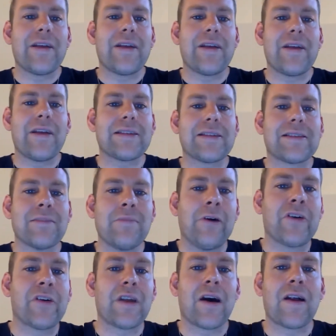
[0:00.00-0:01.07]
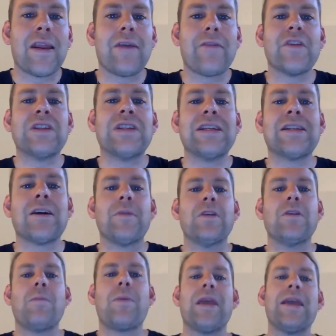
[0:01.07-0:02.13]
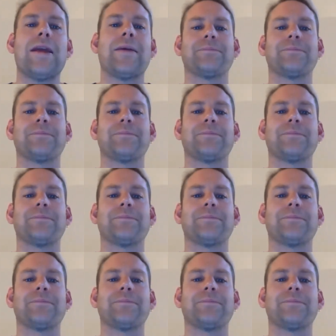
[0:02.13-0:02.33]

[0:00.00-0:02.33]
the milk and honey of the DWP.